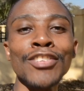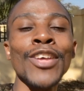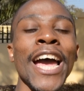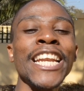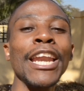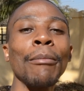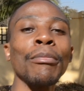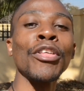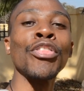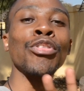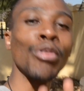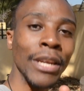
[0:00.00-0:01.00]
So at number
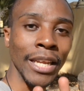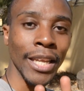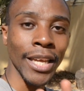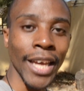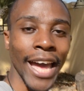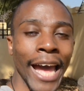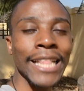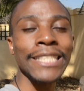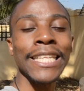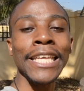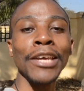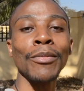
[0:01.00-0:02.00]
3, and
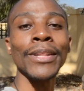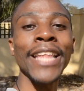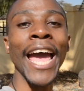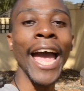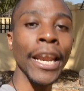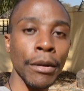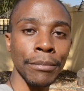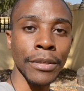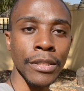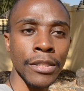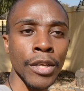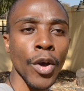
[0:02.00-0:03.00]
sticking with the
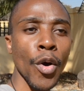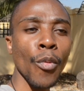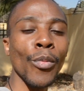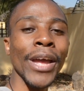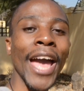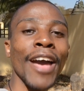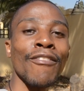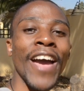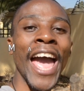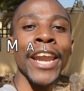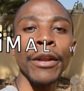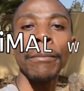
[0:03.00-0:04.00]
animals, we have
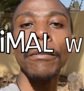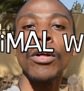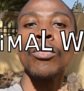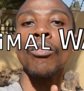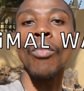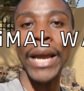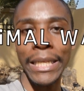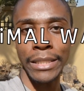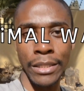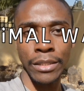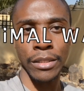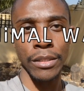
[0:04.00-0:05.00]
animal
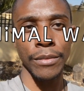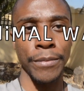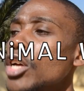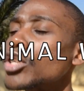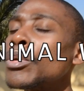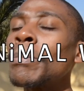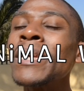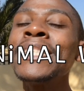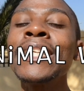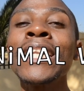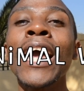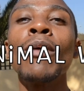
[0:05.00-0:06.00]
waste. So
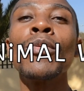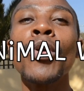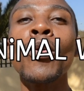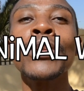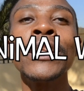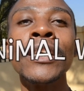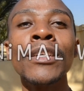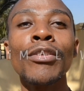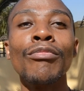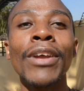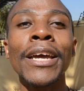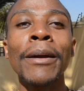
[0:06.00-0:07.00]
basically I would only
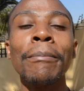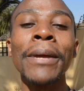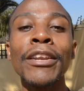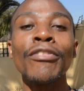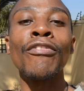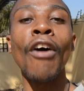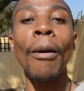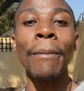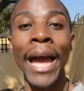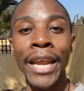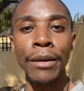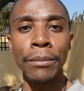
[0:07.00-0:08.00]
recommend farm
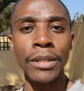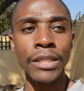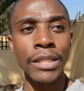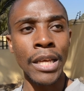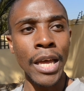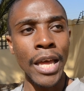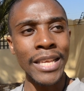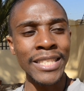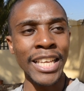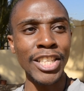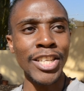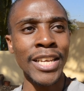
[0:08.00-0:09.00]
animals
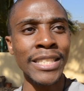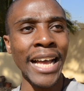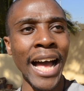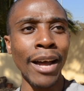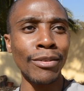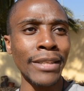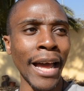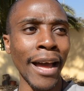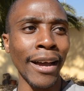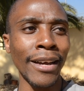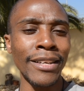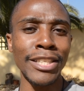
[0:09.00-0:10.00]
such as cow
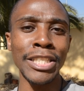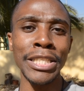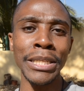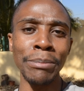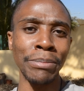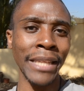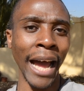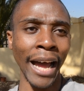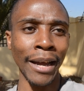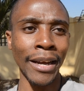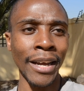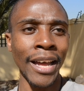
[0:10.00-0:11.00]
dung, sheep
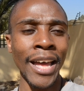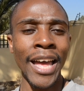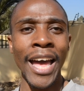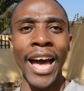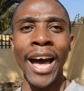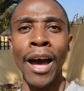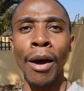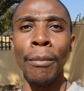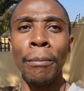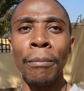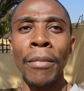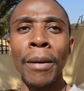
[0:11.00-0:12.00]
dung,
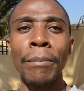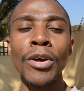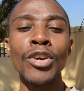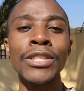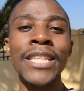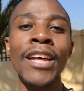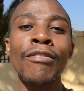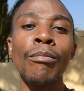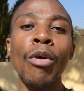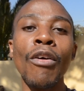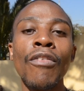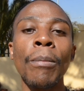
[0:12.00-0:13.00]
because they have
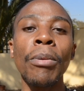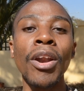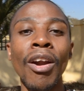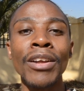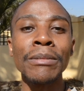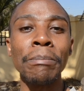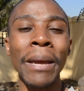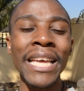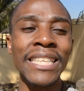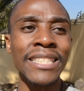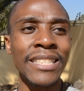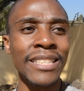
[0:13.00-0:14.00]
more of a
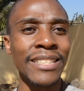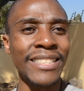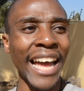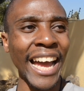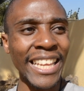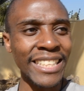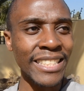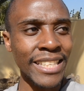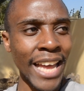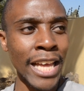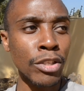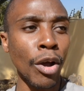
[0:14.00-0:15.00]
plant-based diet
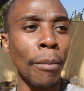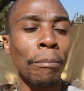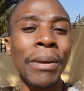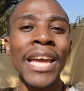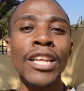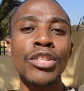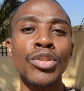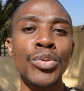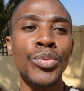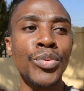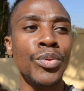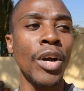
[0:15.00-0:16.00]
as compared
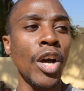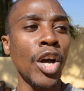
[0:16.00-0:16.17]
to